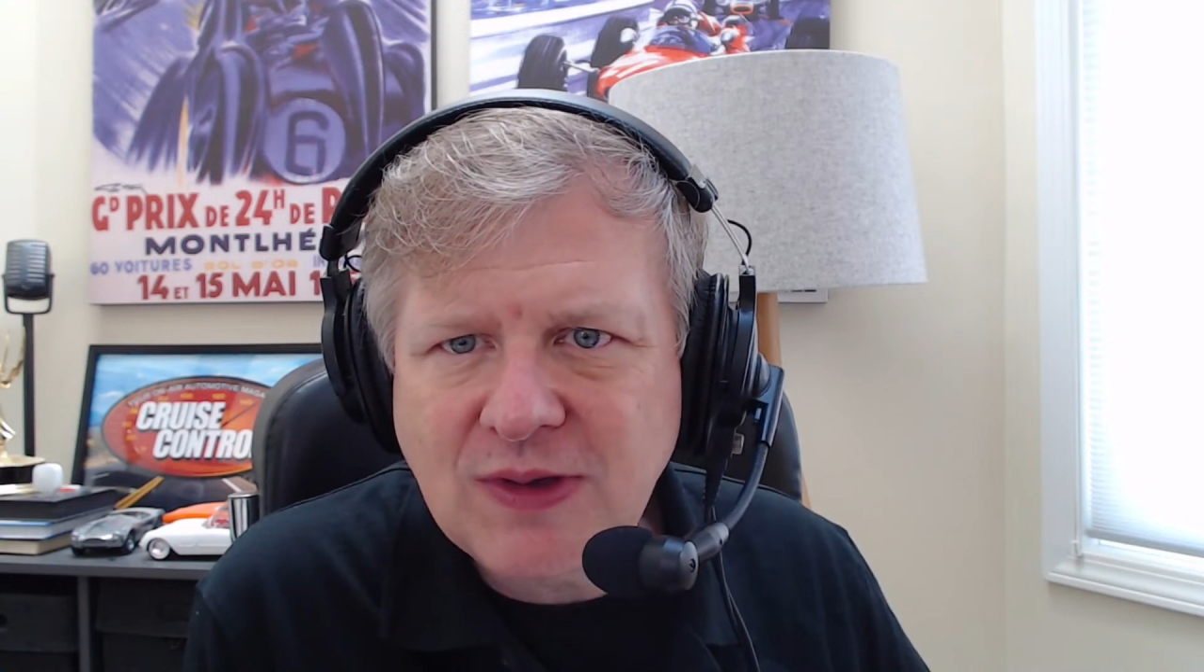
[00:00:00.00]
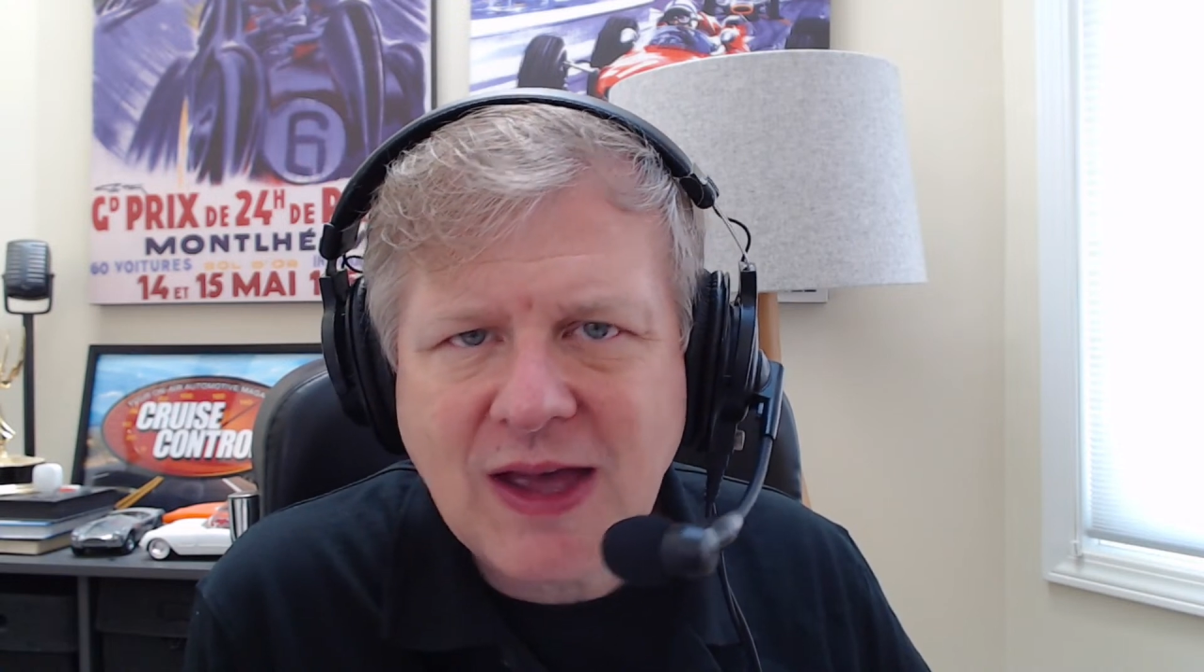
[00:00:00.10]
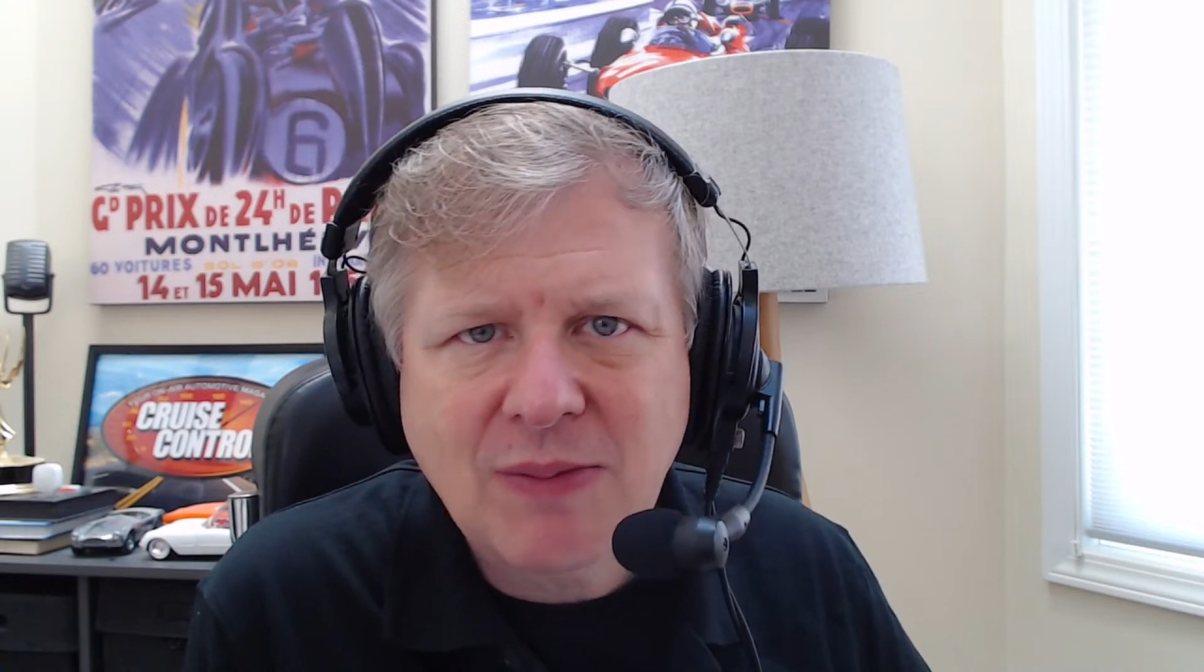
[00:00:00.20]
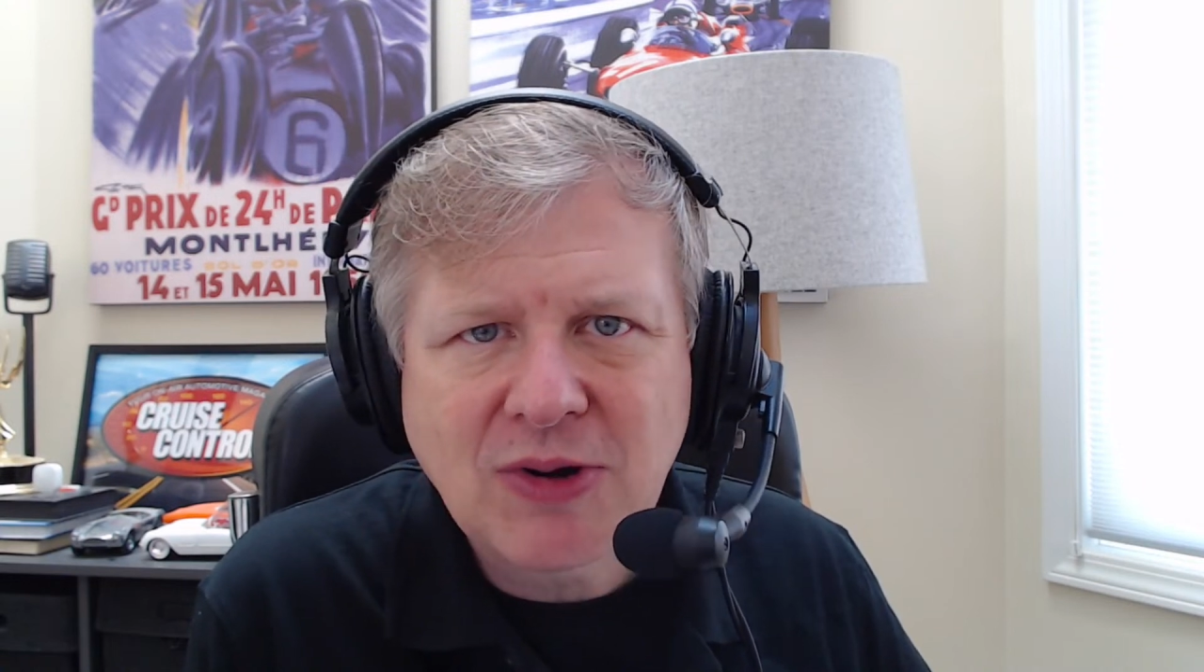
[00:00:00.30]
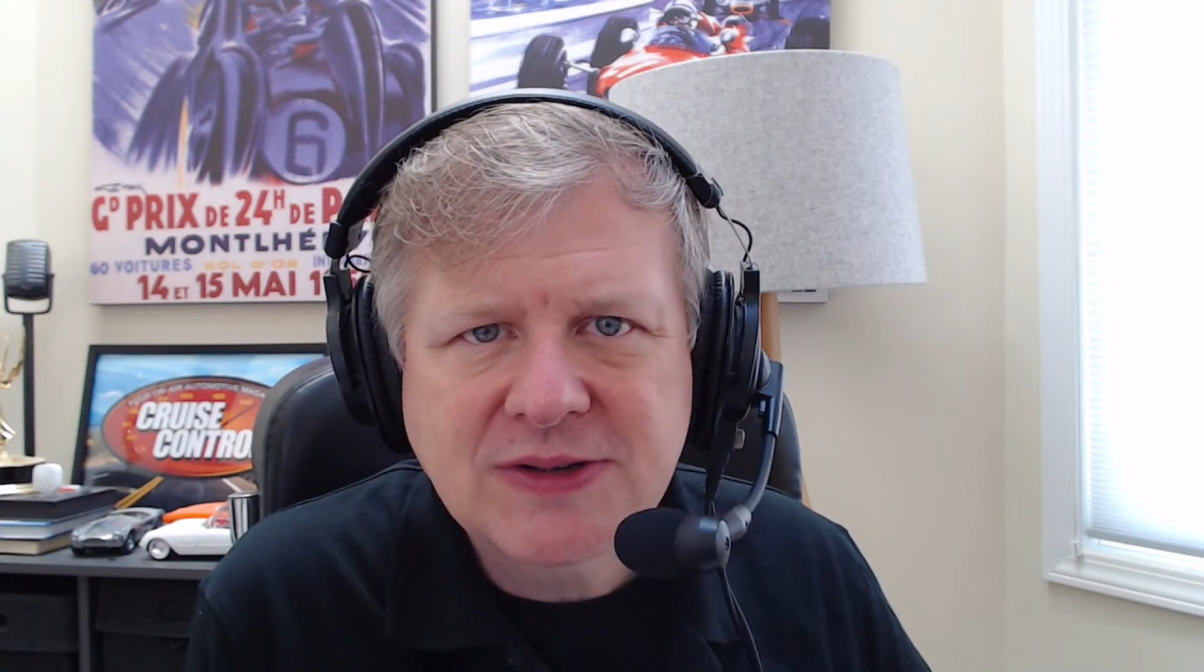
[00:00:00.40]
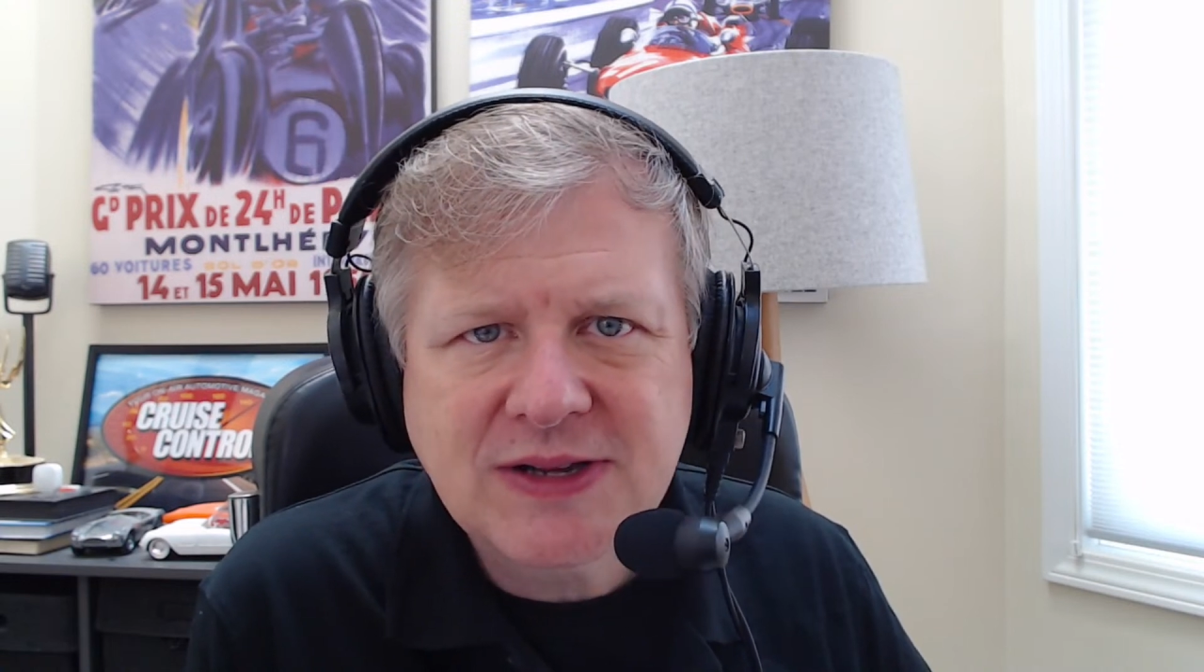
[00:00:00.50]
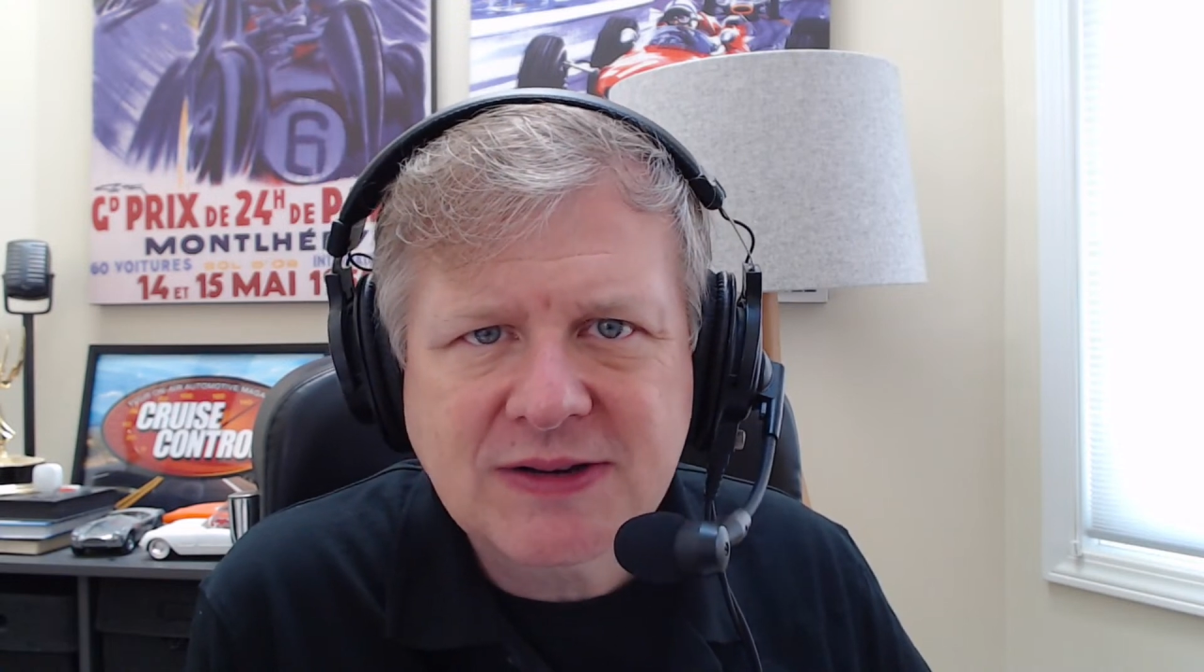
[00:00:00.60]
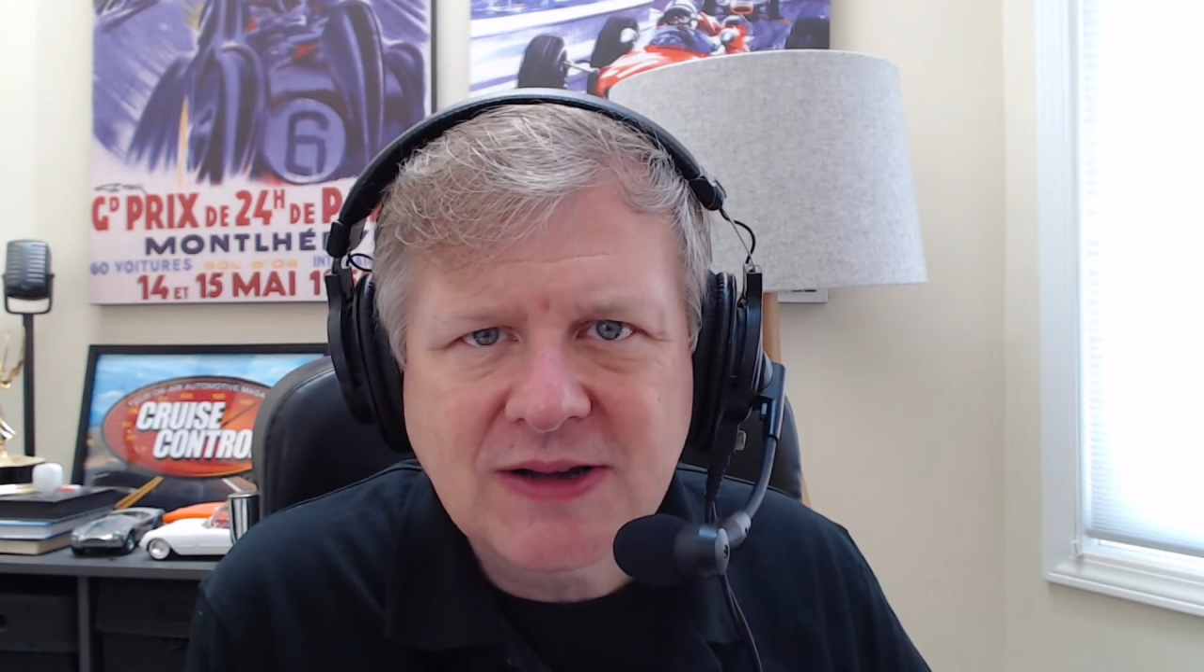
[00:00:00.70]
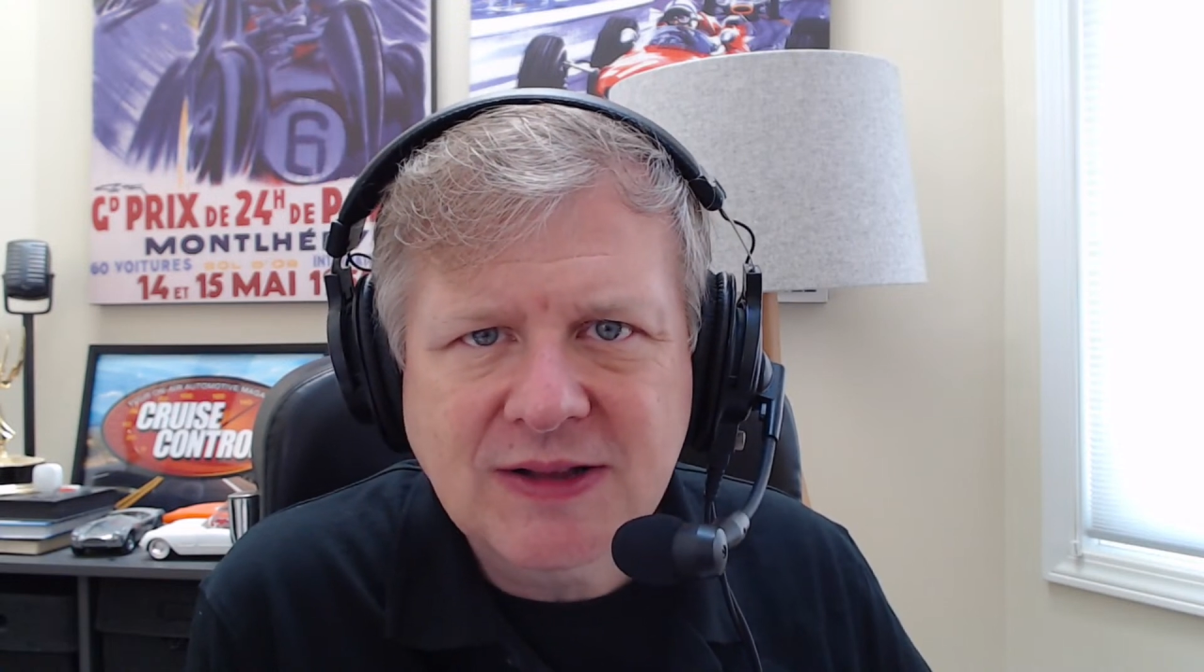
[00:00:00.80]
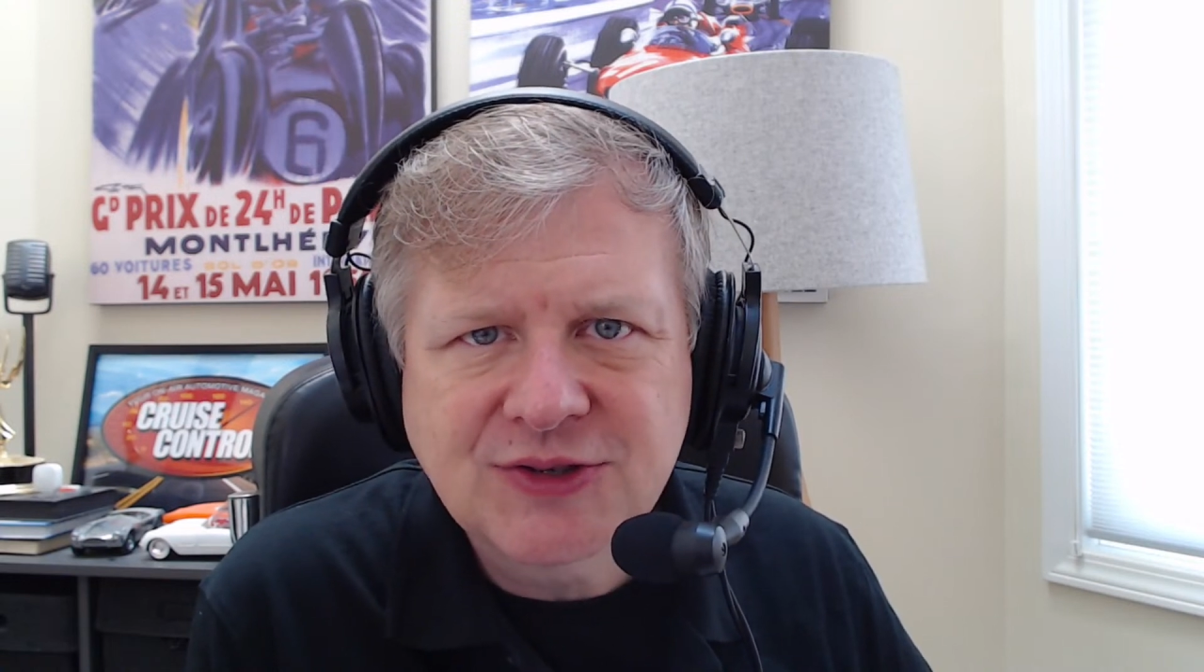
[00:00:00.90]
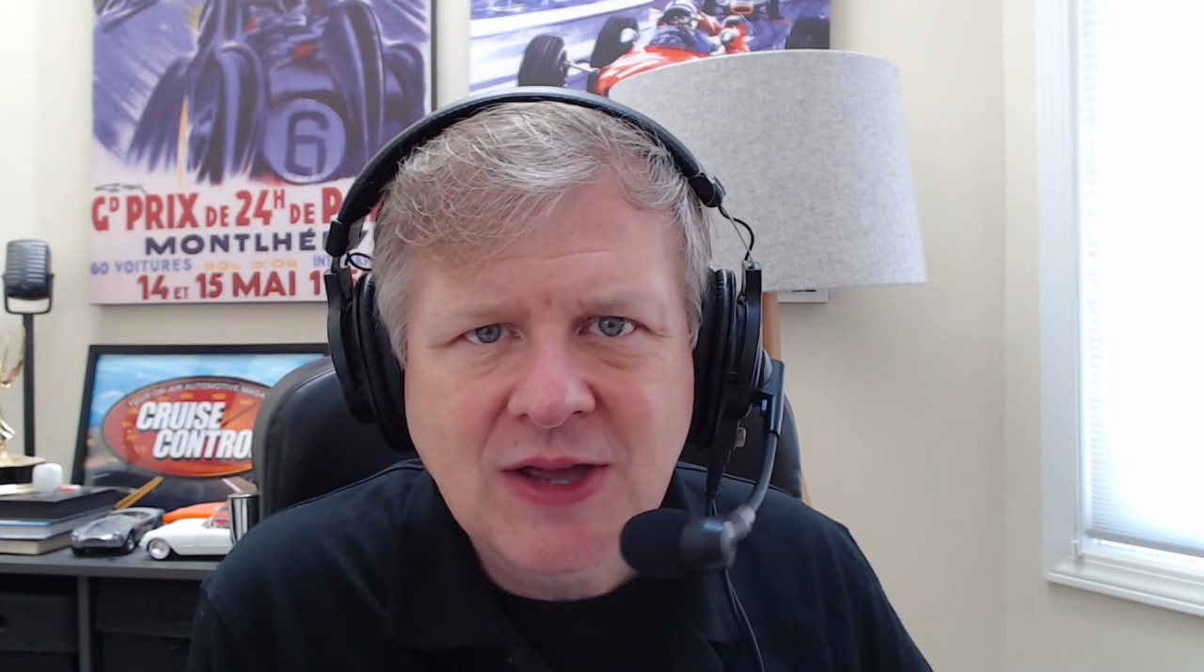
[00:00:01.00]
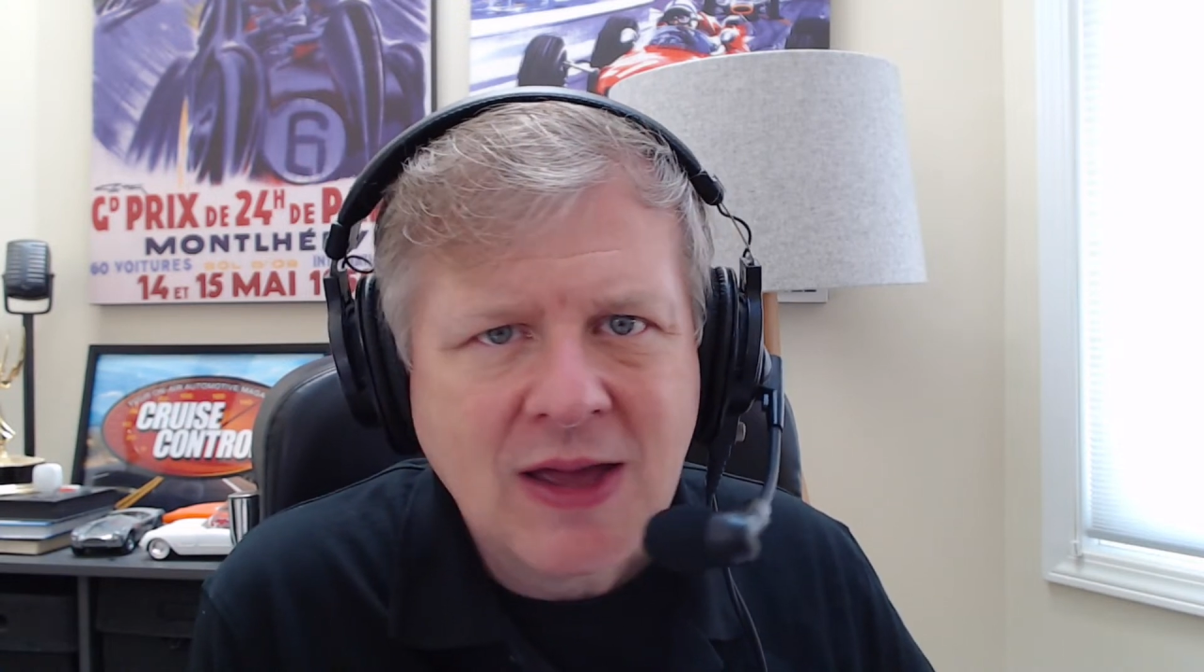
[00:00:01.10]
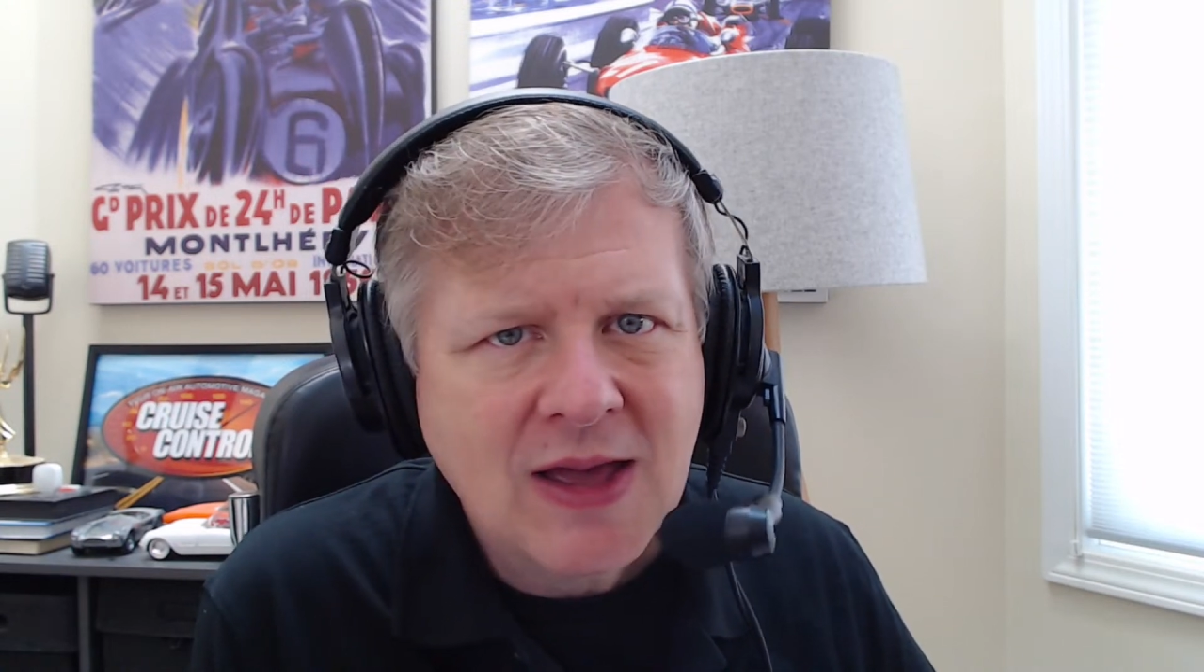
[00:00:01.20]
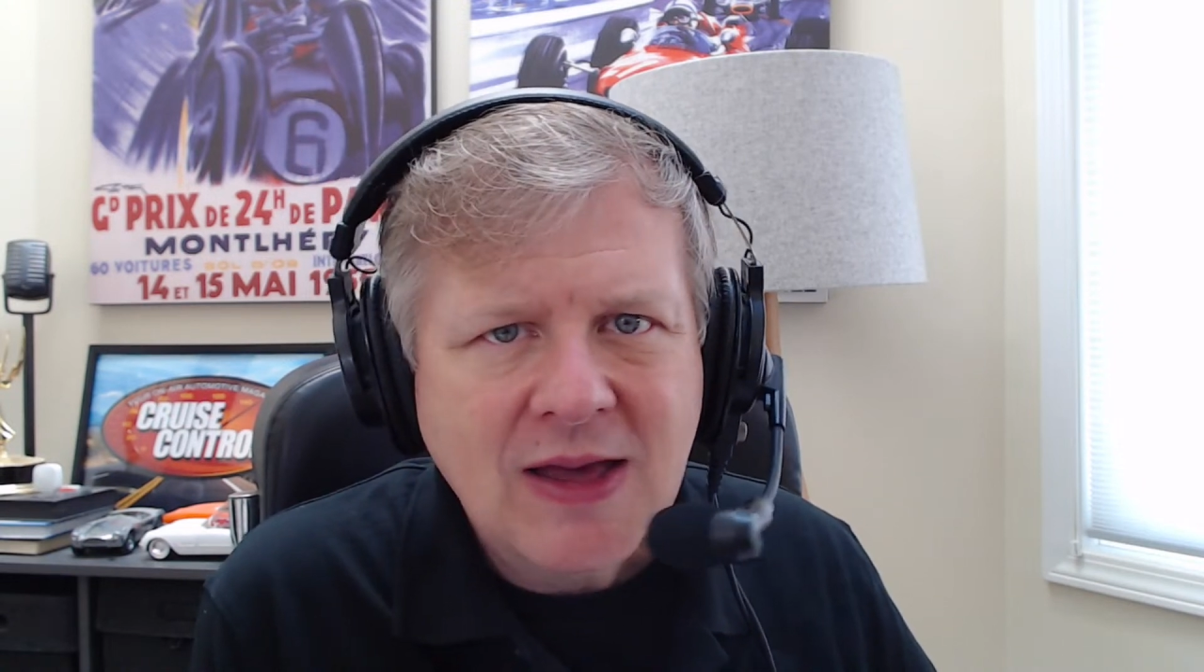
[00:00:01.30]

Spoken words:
camera technology.